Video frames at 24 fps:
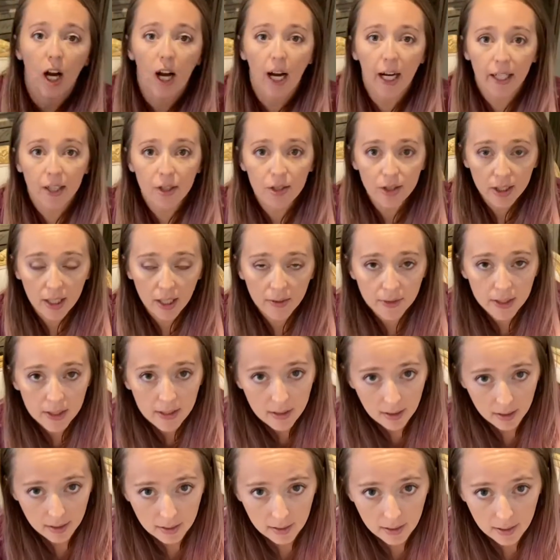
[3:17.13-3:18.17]
I actually haven't
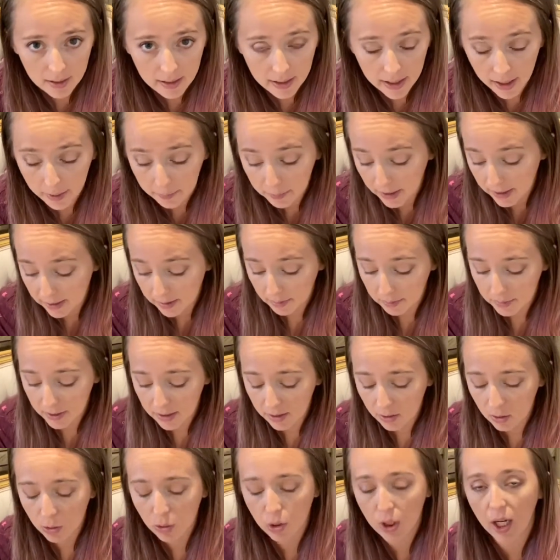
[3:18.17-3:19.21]
done this yet because I'm
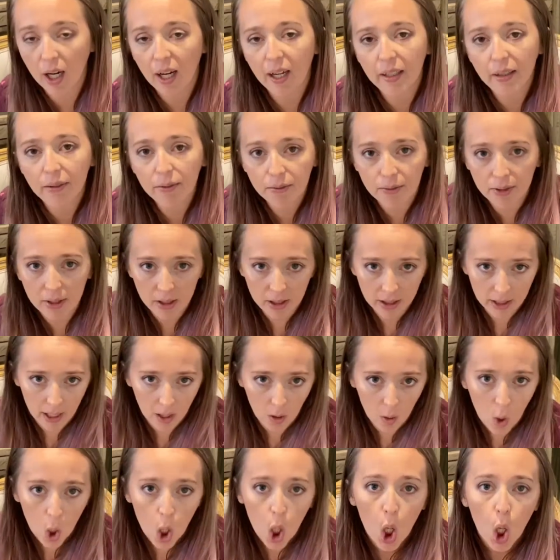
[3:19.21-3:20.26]
still kind of feeling out